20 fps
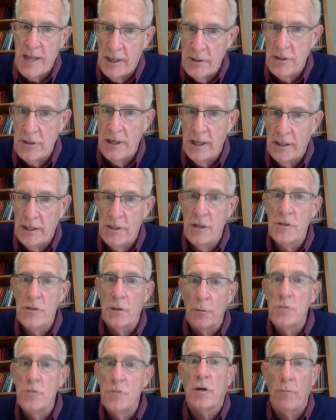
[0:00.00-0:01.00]
a genetic disease. You
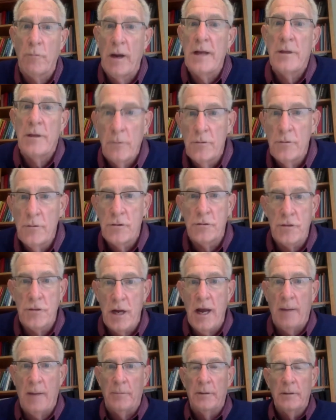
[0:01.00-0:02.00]
lose your grant, you lose your
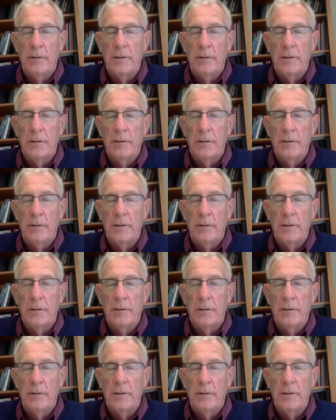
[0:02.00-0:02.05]
job.